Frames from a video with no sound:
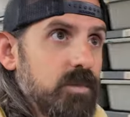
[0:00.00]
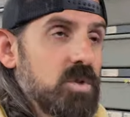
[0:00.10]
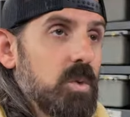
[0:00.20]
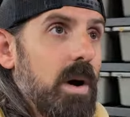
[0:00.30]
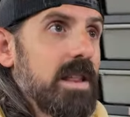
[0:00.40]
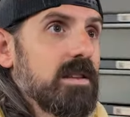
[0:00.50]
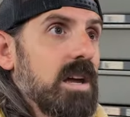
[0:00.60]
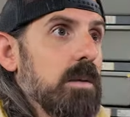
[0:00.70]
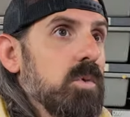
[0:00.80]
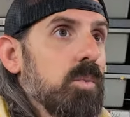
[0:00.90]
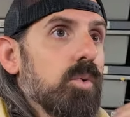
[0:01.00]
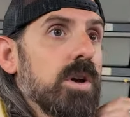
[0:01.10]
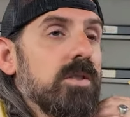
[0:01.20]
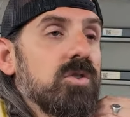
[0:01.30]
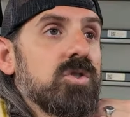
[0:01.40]
So by the time you
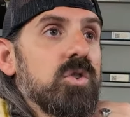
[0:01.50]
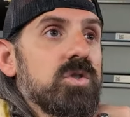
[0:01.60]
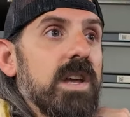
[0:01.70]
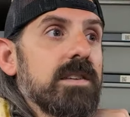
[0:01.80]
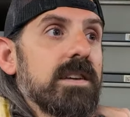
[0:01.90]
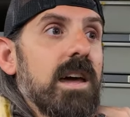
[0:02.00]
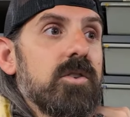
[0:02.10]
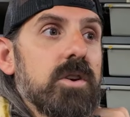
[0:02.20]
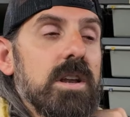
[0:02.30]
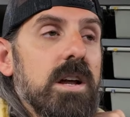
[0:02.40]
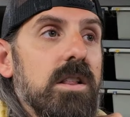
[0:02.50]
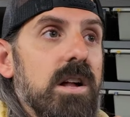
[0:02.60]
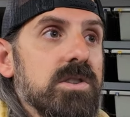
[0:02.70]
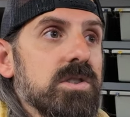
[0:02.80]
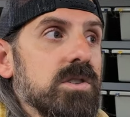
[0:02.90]
breed those two snakes together and get a
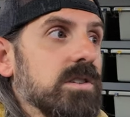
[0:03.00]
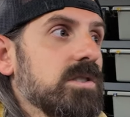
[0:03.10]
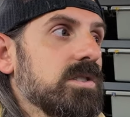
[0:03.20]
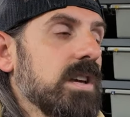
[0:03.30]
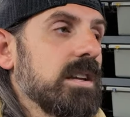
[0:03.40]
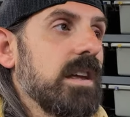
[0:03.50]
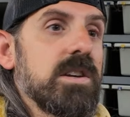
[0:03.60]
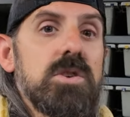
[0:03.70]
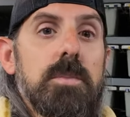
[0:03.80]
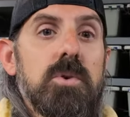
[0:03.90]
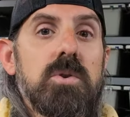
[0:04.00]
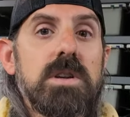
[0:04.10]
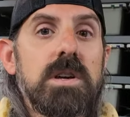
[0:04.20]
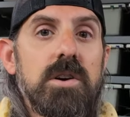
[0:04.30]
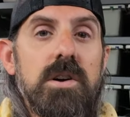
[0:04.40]
clutch, let's just say it takes you up to a
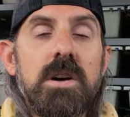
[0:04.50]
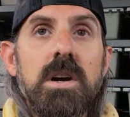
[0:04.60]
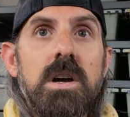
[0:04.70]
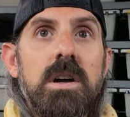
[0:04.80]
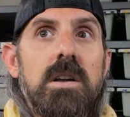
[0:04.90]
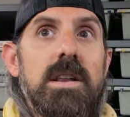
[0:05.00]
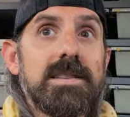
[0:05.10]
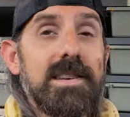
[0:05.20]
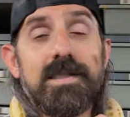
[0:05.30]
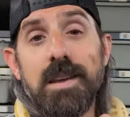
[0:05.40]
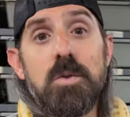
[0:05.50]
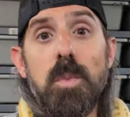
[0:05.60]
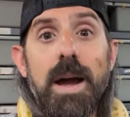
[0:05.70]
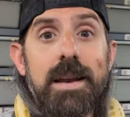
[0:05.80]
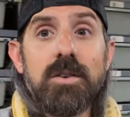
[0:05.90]
year. Let's just say you
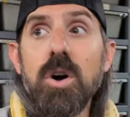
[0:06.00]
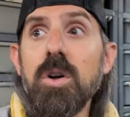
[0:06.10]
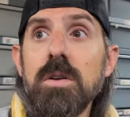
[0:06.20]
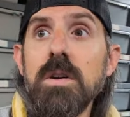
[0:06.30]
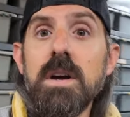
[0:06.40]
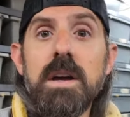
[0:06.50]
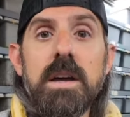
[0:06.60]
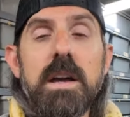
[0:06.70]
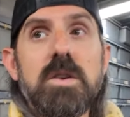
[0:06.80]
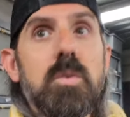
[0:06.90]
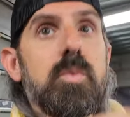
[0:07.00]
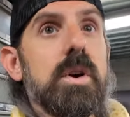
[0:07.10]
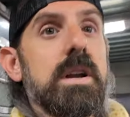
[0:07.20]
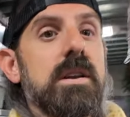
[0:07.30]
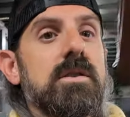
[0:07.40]
buy an adult and you
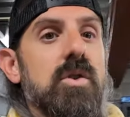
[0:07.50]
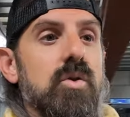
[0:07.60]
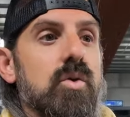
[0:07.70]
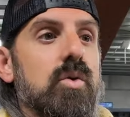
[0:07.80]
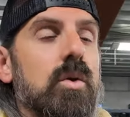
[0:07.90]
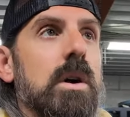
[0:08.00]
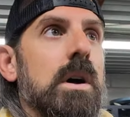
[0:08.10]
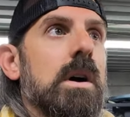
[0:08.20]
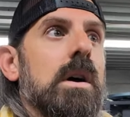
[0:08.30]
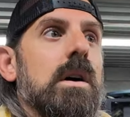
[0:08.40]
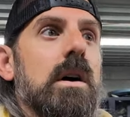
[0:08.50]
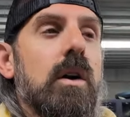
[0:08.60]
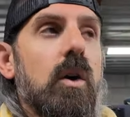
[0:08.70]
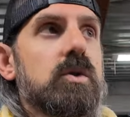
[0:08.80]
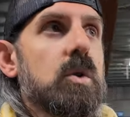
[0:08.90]
breed it to an
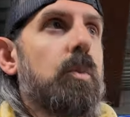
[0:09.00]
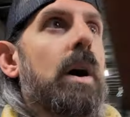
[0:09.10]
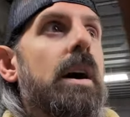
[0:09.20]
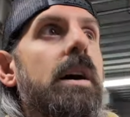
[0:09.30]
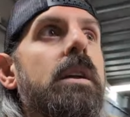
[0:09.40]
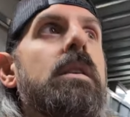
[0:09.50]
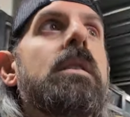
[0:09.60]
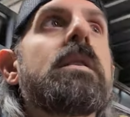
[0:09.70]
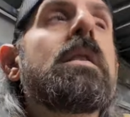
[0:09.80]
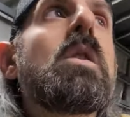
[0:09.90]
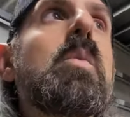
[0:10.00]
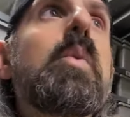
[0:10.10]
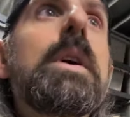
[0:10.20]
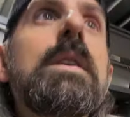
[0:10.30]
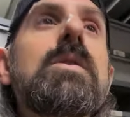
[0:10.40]
ultra pied. Let's say you
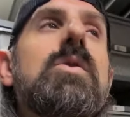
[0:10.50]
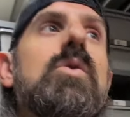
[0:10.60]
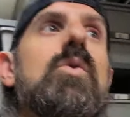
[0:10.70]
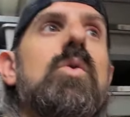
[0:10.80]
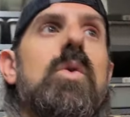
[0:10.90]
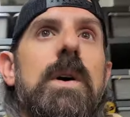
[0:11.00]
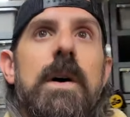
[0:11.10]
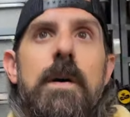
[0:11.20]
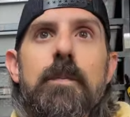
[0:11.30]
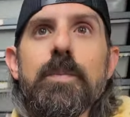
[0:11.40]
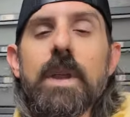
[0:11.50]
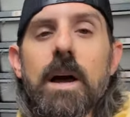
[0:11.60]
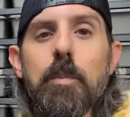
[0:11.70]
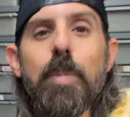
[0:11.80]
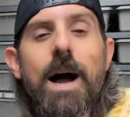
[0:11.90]
breed it to
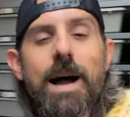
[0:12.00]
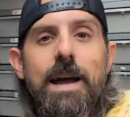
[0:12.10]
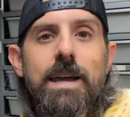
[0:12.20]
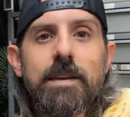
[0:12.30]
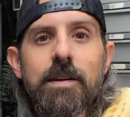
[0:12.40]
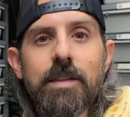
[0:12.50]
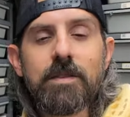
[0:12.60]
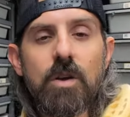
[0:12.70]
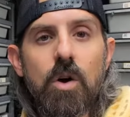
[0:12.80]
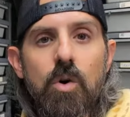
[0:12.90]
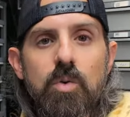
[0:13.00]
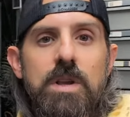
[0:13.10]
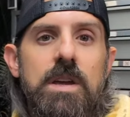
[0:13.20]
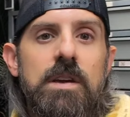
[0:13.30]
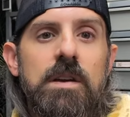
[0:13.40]
a pied that's
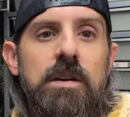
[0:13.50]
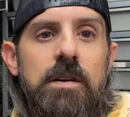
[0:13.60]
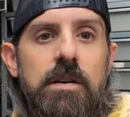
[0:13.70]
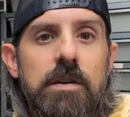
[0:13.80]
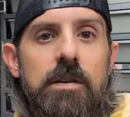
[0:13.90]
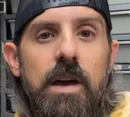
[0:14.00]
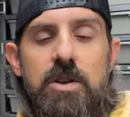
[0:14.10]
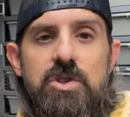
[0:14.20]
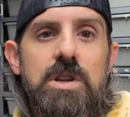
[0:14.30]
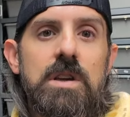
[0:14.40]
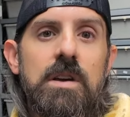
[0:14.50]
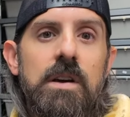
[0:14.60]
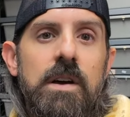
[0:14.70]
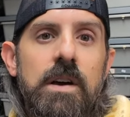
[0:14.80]
OD, Enshi,